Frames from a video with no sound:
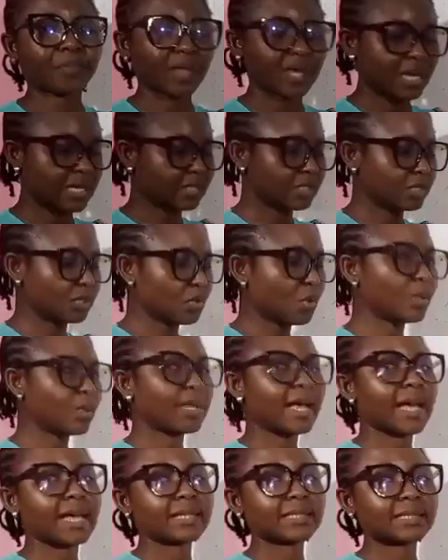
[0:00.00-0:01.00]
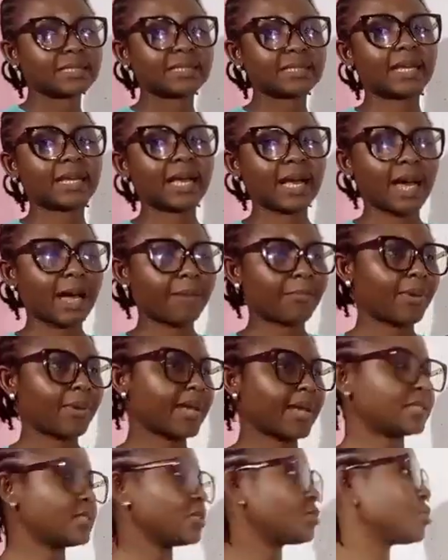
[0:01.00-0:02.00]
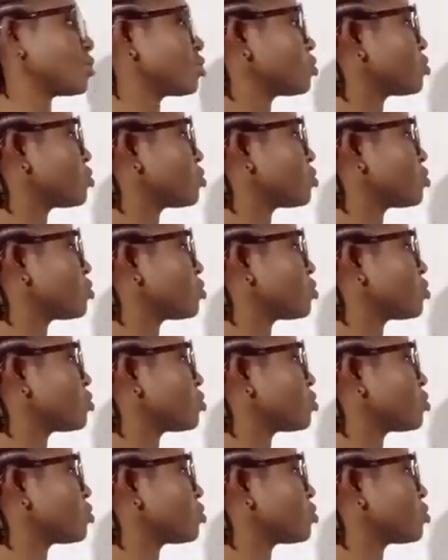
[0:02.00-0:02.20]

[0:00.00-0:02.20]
is known as the cap height. So